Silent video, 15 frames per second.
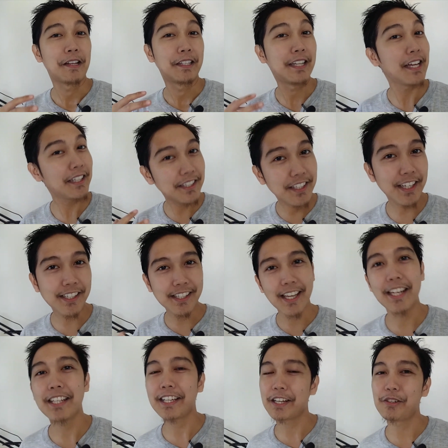not just
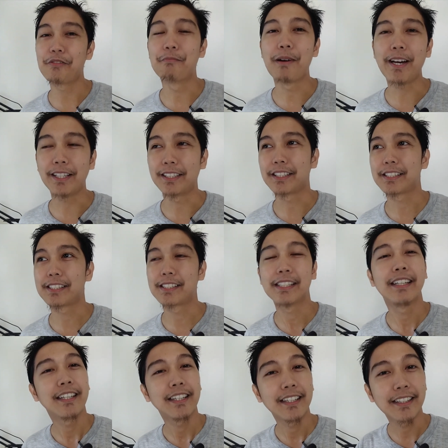any kind of
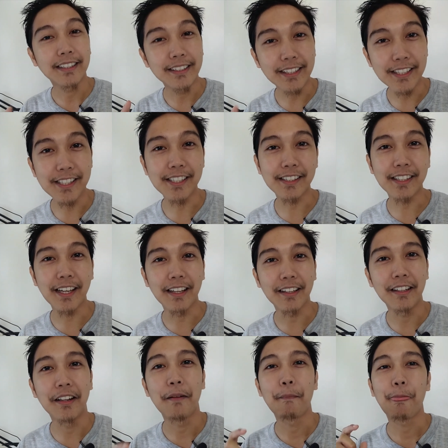banks,
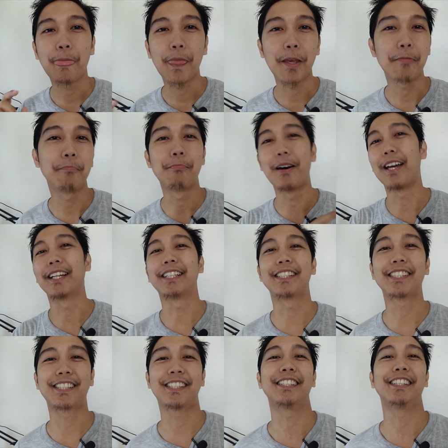digital
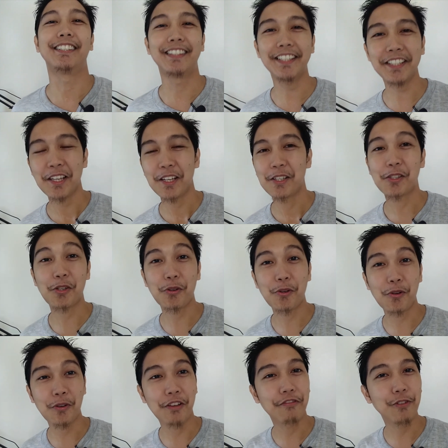banks, all right?
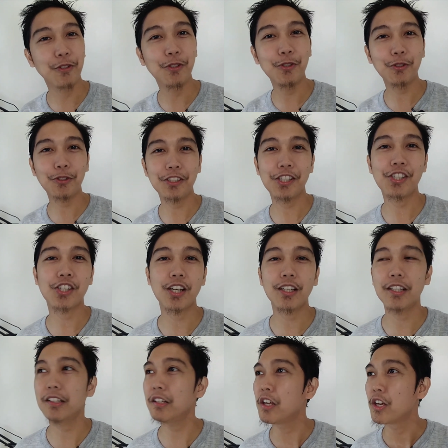So if you're new to this
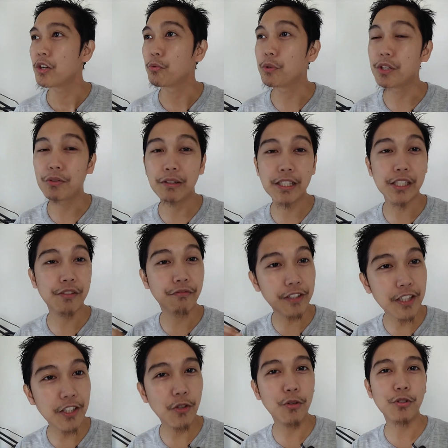channel, we release
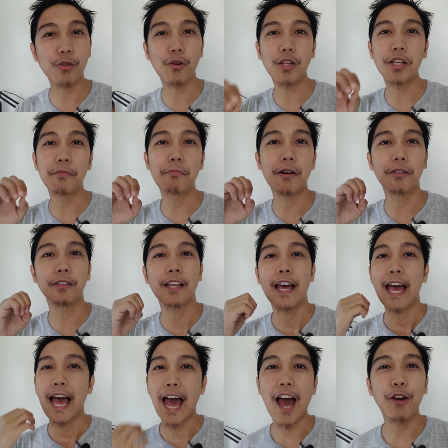videos all about
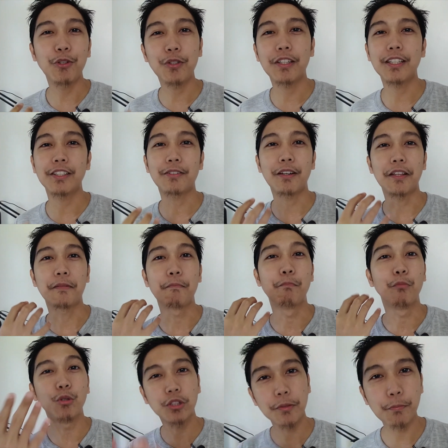how you can create
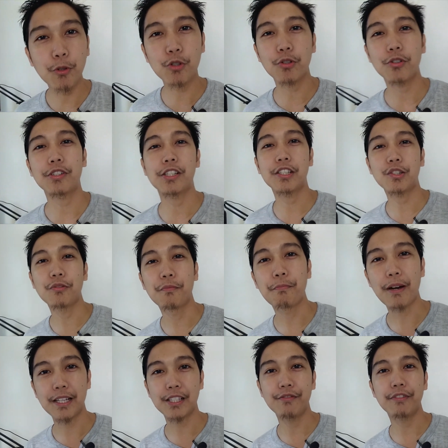multiple sources of
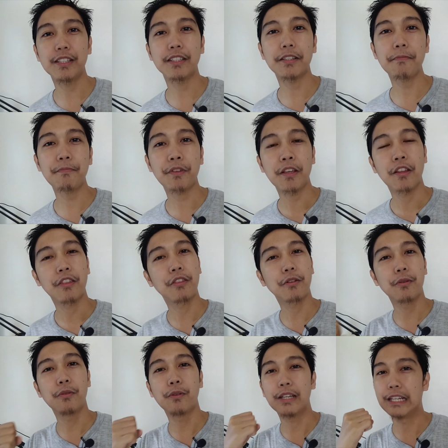passive income
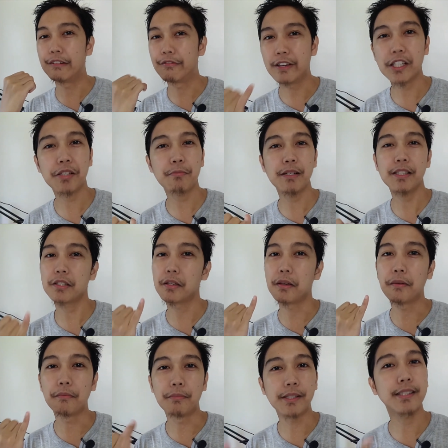through
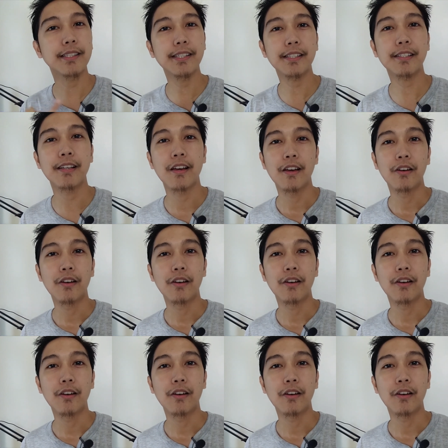investments, business,